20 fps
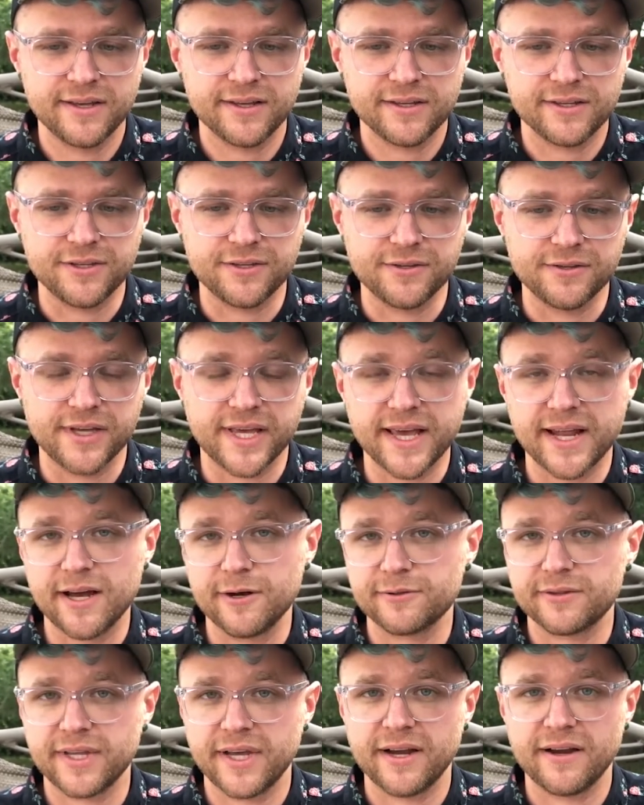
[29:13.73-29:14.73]
you get
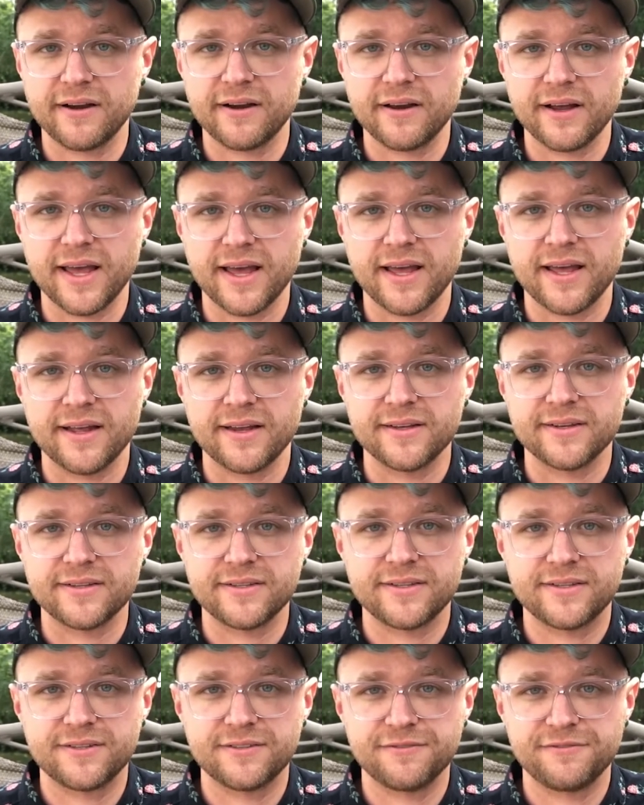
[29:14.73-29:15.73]
out there and
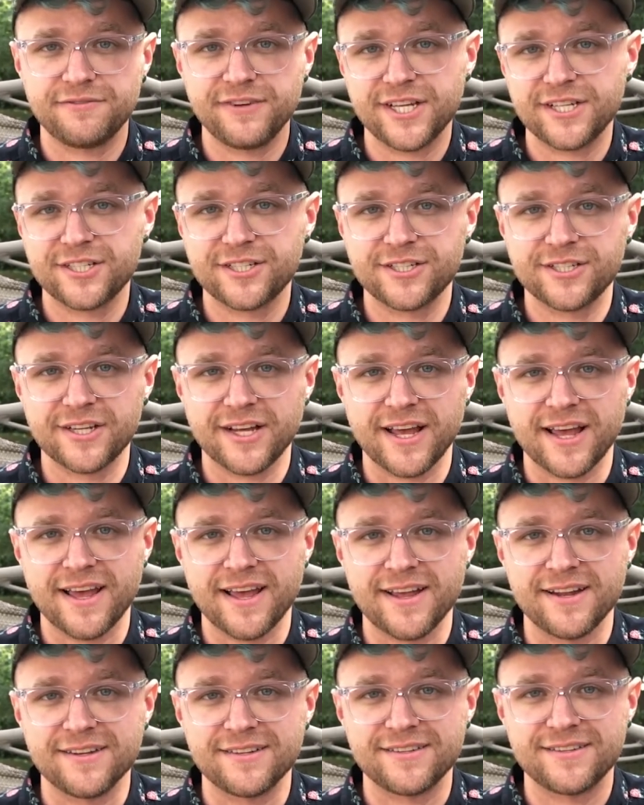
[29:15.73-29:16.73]
fish
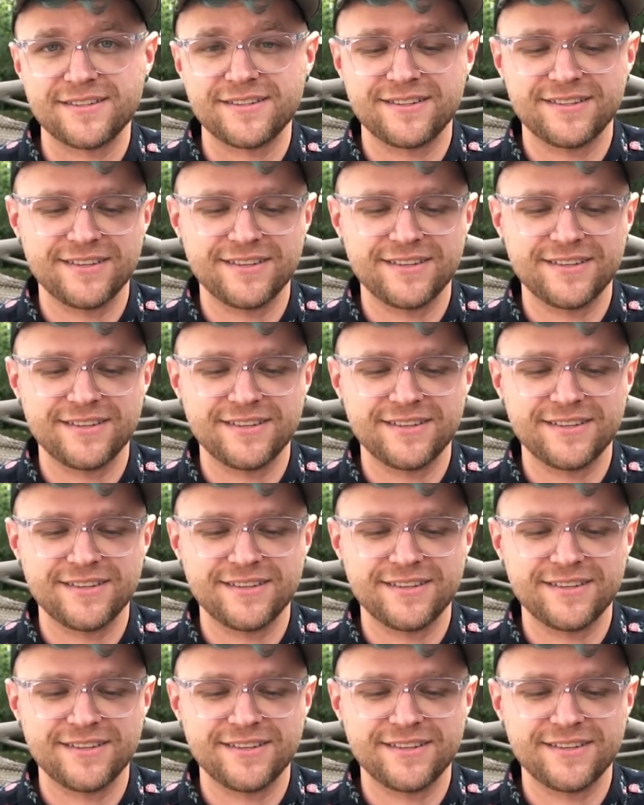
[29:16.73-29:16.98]
and